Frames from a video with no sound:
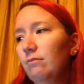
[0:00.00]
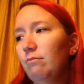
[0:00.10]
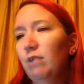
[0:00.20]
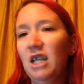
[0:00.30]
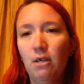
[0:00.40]

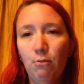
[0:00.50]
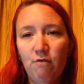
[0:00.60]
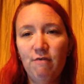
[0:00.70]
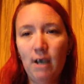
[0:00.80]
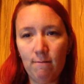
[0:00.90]
Blake and
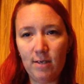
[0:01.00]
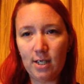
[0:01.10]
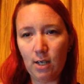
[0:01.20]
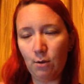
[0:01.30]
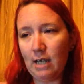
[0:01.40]
Murphy
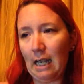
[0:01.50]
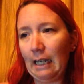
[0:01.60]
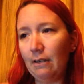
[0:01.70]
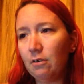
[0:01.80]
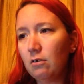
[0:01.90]
obviously
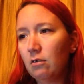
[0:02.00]
retained.